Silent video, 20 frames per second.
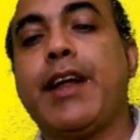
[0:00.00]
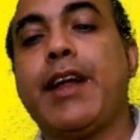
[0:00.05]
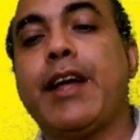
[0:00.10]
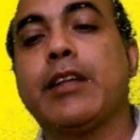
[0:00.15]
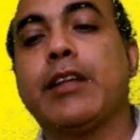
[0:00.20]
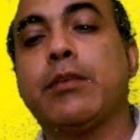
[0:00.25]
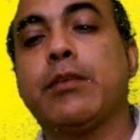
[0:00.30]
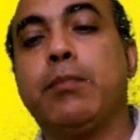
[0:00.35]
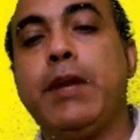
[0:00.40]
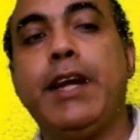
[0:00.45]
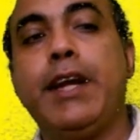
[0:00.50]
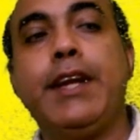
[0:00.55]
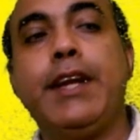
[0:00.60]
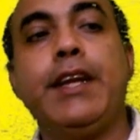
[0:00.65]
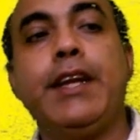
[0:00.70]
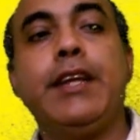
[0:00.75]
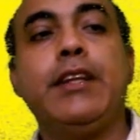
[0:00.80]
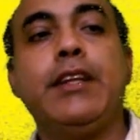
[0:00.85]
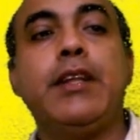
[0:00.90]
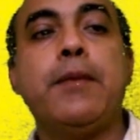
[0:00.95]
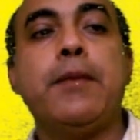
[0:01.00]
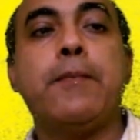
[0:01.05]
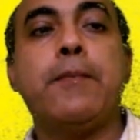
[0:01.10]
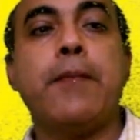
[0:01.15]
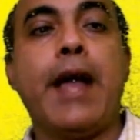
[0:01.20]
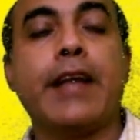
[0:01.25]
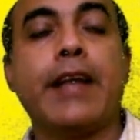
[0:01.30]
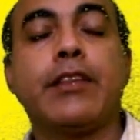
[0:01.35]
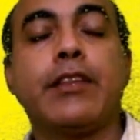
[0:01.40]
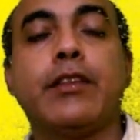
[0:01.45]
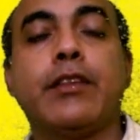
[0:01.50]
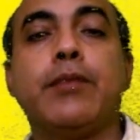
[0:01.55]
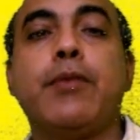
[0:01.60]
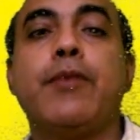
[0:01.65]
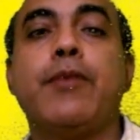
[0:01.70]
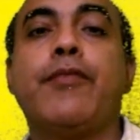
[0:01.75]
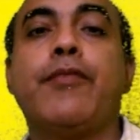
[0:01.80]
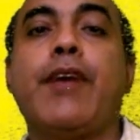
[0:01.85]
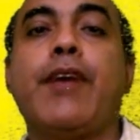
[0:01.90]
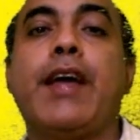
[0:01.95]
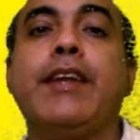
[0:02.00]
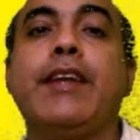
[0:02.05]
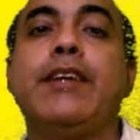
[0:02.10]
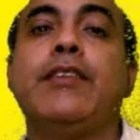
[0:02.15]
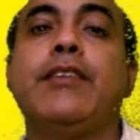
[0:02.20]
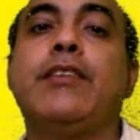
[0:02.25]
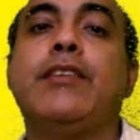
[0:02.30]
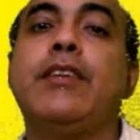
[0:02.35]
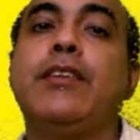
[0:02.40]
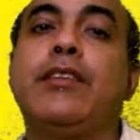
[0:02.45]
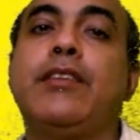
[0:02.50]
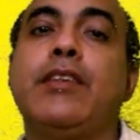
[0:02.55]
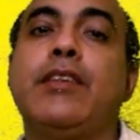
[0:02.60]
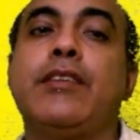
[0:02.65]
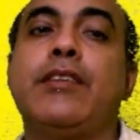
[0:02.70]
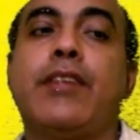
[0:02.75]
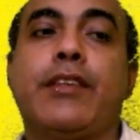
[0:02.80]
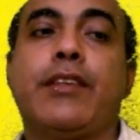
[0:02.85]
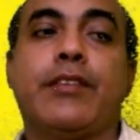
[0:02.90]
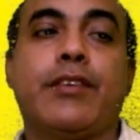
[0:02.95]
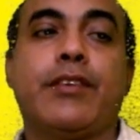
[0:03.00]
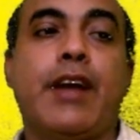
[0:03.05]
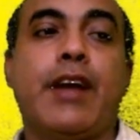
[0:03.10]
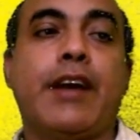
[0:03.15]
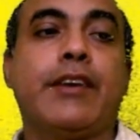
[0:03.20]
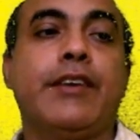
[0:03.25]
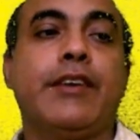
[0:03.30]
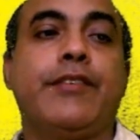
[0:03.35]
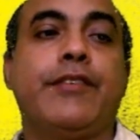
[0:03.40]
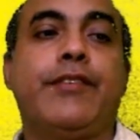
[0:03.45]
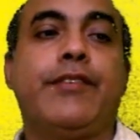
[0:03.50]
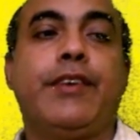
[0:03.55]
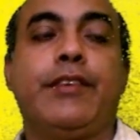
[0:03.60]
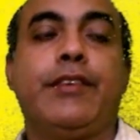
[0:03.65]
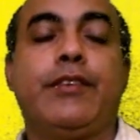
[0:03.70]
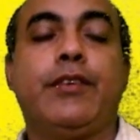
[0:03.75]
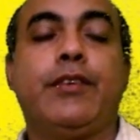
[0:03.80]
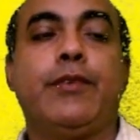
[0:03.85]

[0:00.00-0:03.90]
explaining the maximum variances is extracted first.